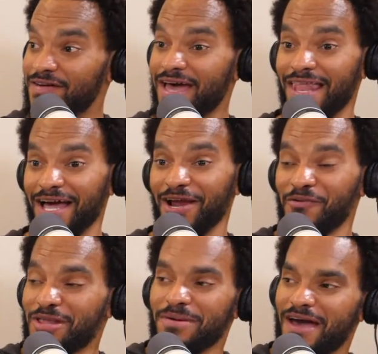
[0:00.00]
Like it
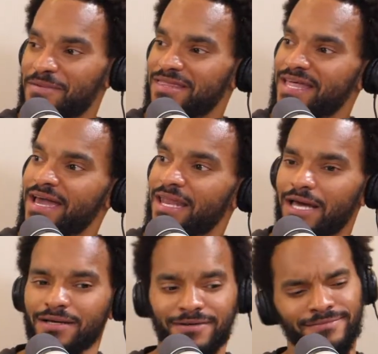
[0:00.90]
really had me thinking
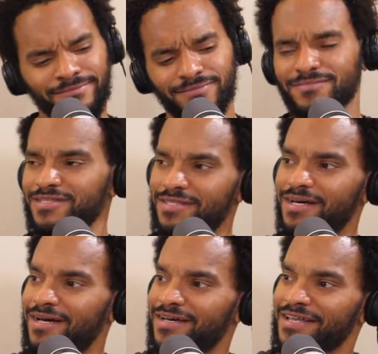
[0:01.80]
like, should I?